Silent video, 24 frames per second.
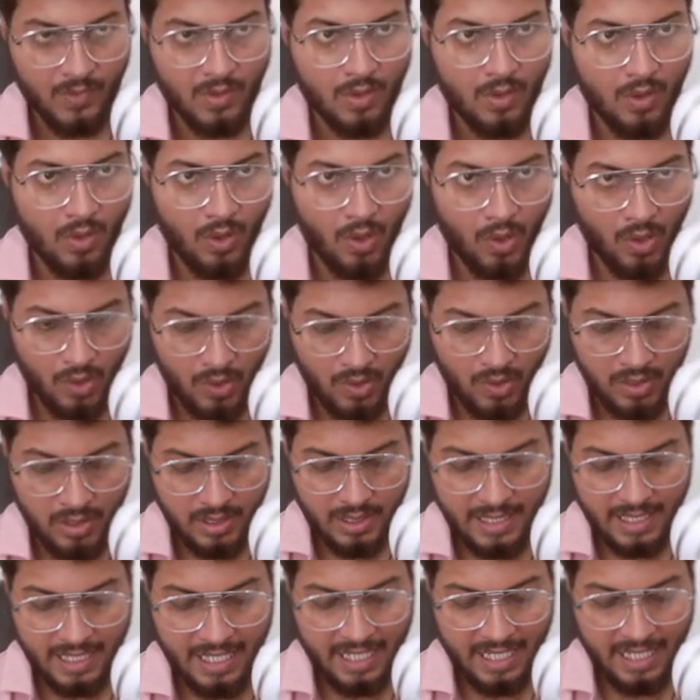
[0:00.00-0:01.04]
all
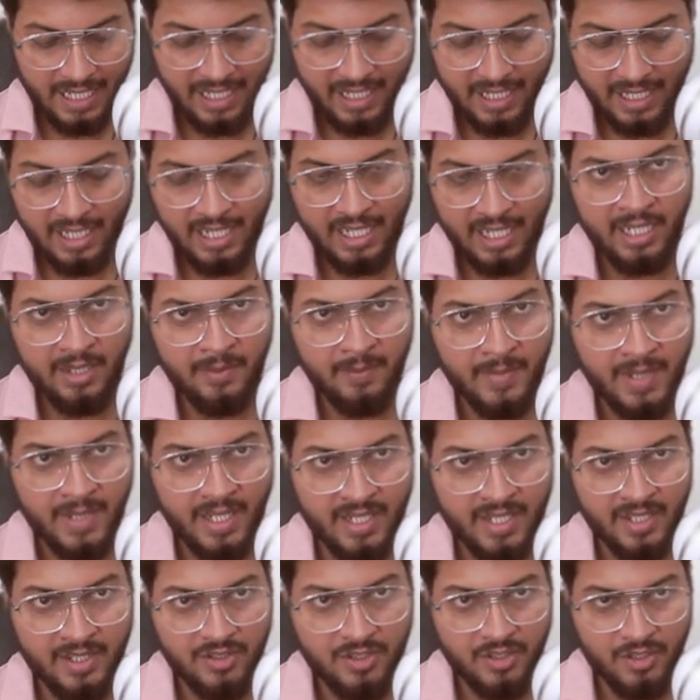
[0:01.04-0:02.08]

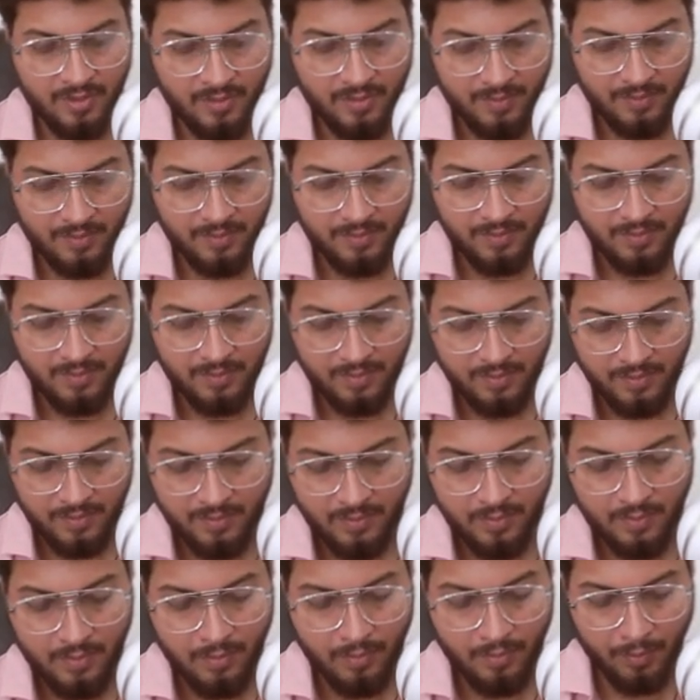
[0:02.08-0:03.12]
image
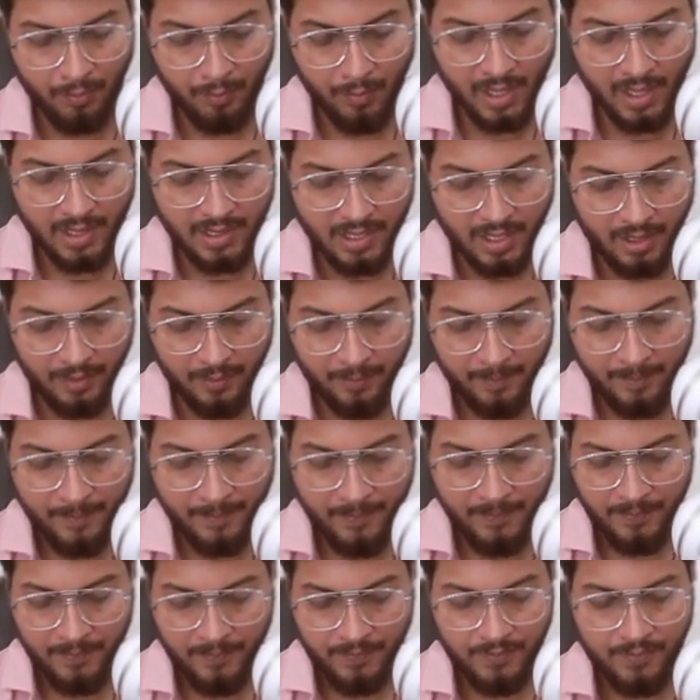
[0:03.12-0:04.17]
button
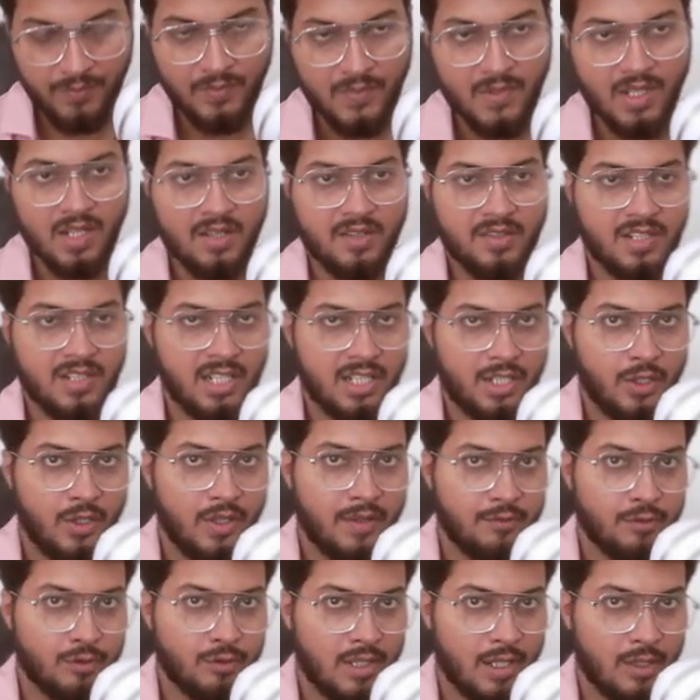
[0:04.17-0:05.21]
just you
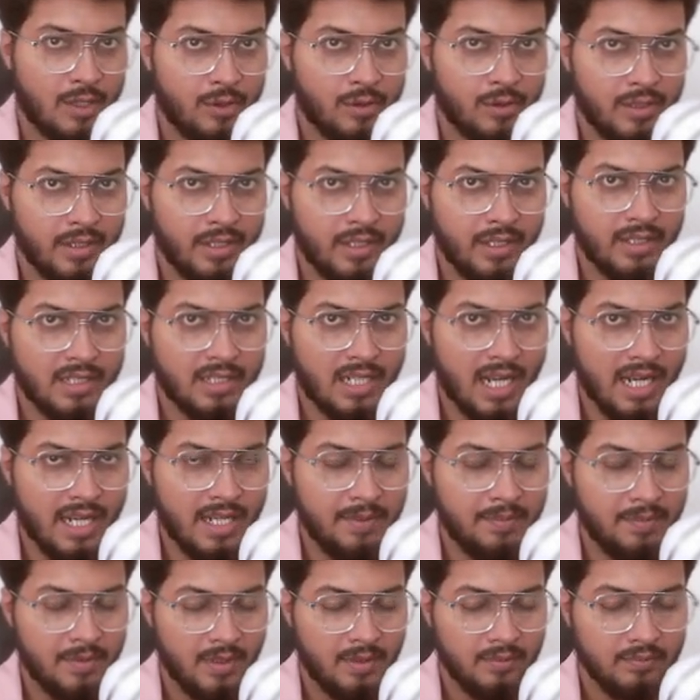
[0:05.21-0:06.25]
have to
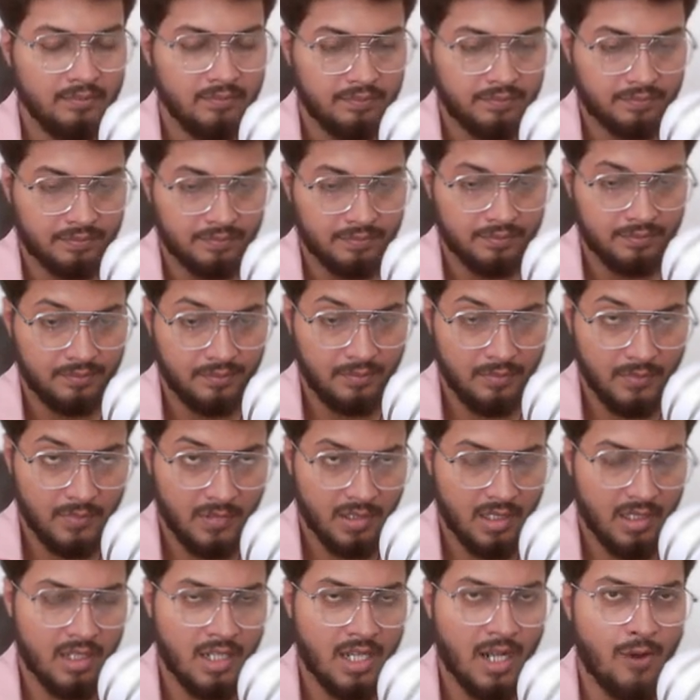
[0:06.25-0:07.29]
type
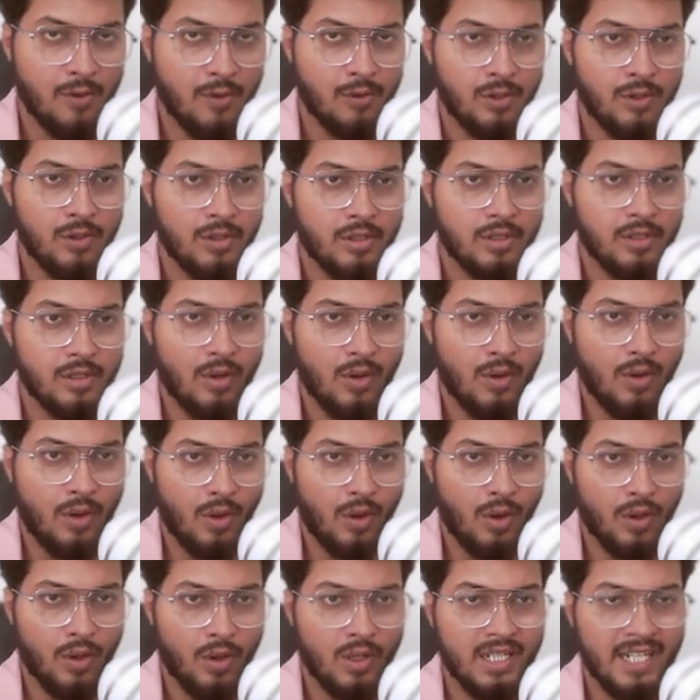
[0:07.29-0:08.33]
download
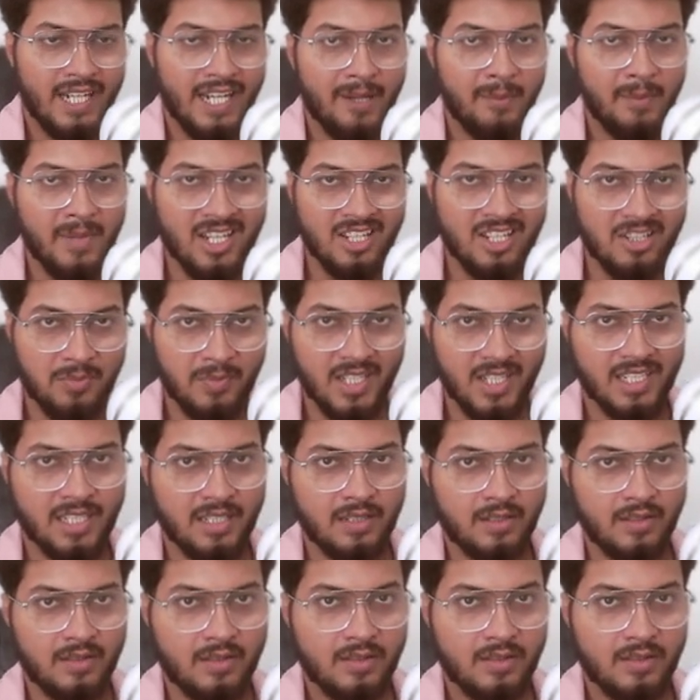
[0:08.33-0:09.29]
all image button